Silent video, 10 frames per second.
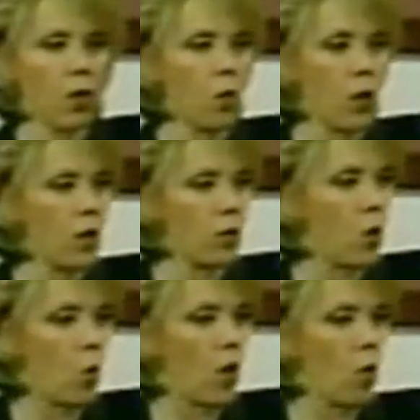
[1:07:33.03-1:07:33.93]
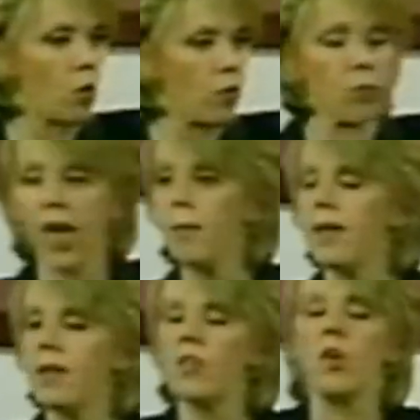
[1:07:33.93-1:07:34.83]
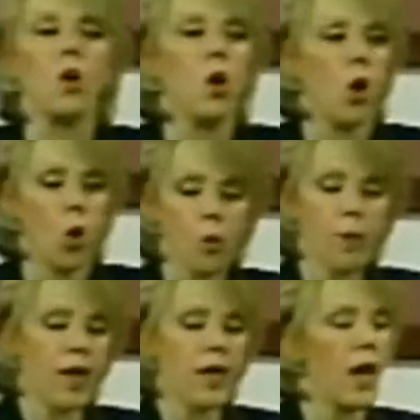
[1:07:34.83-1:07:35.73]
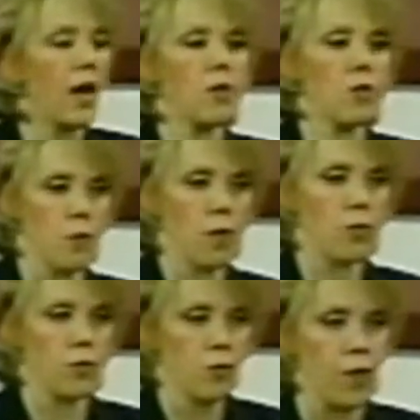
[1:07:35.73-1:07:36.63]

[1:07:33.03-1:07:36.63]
may go well, go well with you. That means obey and honor your mother and